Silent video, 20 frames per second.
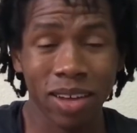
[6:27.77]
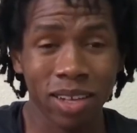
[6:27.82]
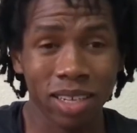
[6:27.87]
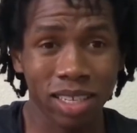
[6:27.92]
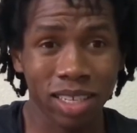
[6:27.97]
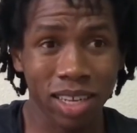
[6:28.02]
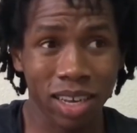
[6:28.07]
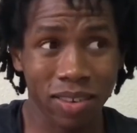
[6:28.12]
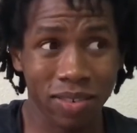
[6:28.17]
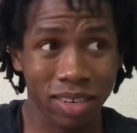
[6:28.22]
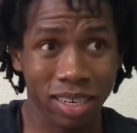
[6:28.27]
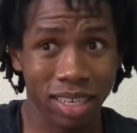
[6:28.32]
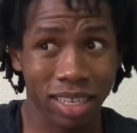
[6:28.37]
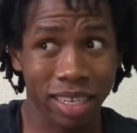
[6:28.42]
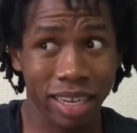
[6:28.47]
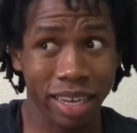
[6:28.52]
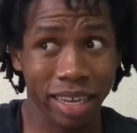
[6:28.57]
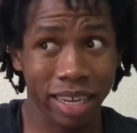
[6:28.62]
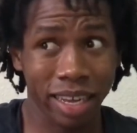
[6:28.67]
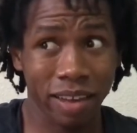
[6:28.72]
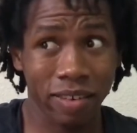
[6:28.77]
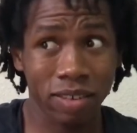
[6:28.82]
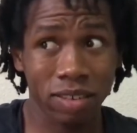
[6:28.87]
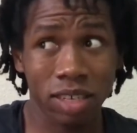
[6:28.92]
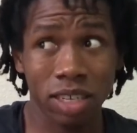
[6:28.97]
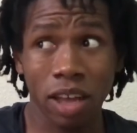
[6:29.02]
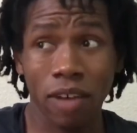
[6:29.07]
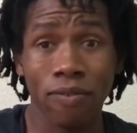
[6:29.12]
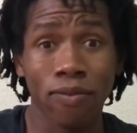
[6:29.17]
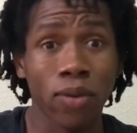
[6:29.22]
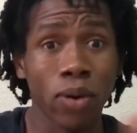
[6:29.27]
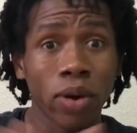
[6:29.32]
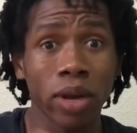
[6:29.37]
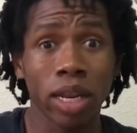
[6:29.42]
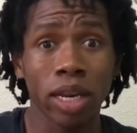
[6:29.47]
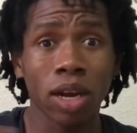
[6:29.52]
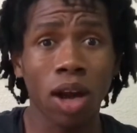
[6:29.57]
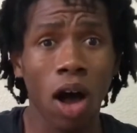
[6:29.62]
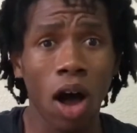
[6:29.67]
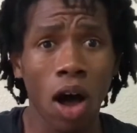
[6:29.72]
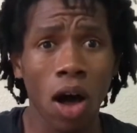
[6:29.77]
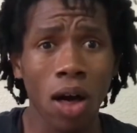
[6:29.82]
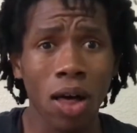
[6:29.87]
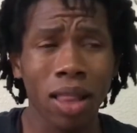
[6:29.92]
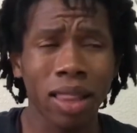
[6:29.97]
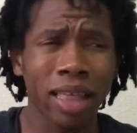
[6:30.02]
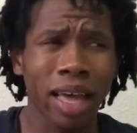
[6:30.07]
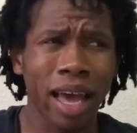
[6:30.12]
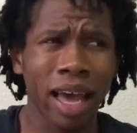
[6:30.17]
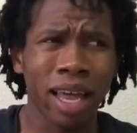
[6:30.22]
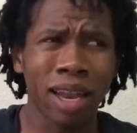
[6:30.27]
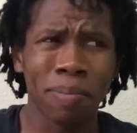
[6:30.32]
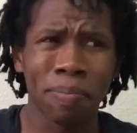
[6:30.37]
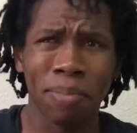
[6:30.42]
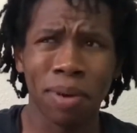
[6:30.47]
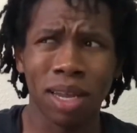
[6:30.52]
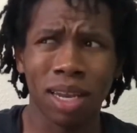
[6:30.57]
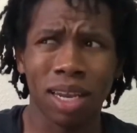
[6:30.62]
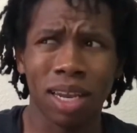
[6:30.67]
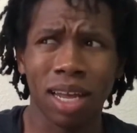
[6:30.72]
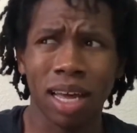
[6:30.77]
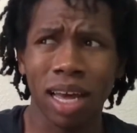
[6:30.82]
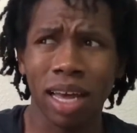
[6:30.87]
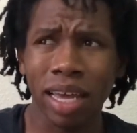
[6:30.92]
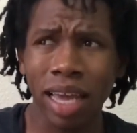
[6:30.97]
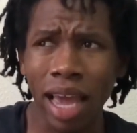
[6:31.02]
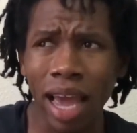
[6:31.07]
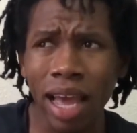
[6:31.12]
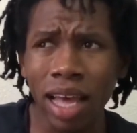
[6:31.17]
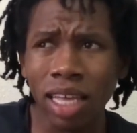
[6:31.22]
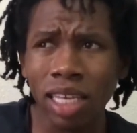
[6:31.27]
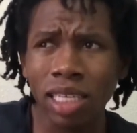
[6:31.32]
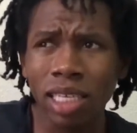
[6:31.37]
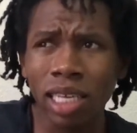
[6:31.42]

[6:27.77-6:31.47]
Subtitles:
So I was just like, I was just avoiding all that. But like,